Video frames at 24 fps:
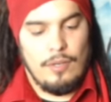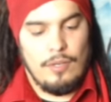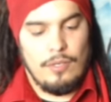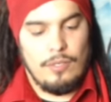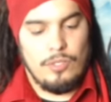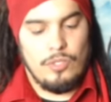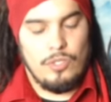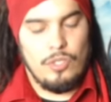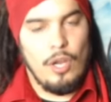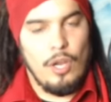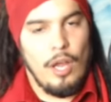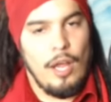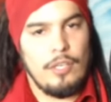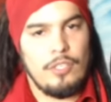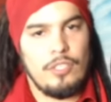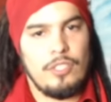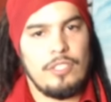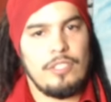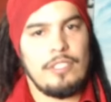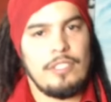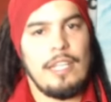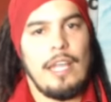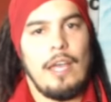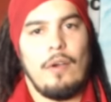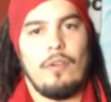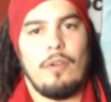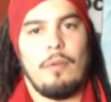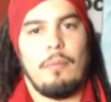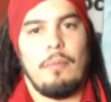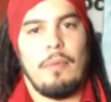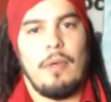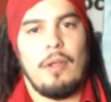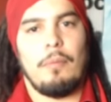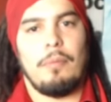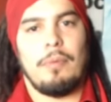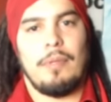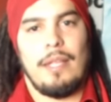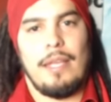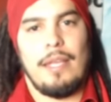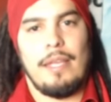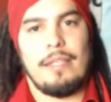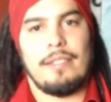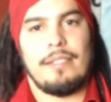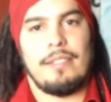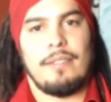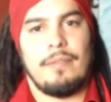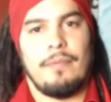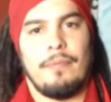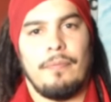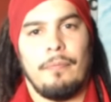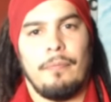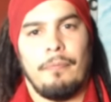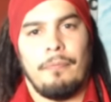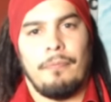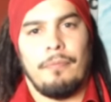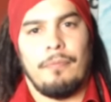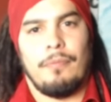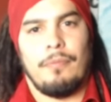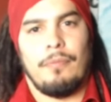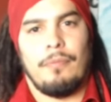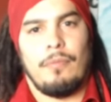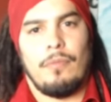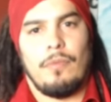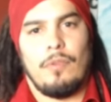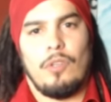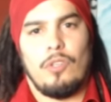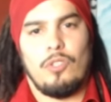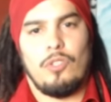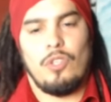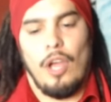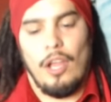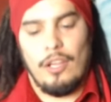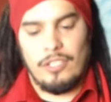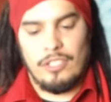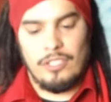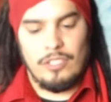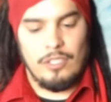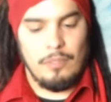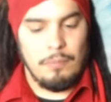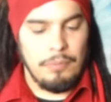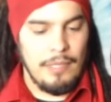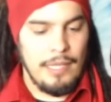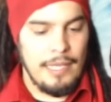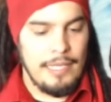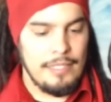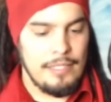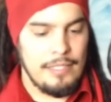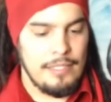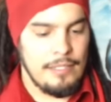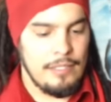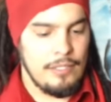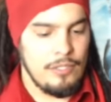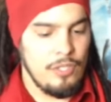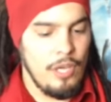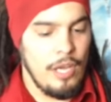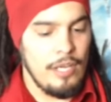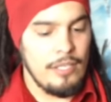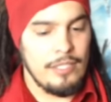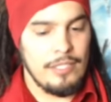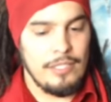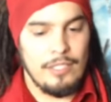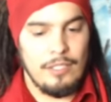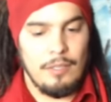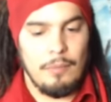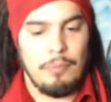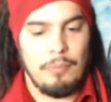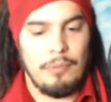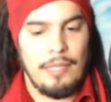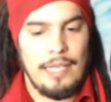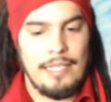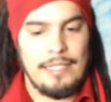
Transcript: Josh is now in a better place. Josh is the place. Josh is the place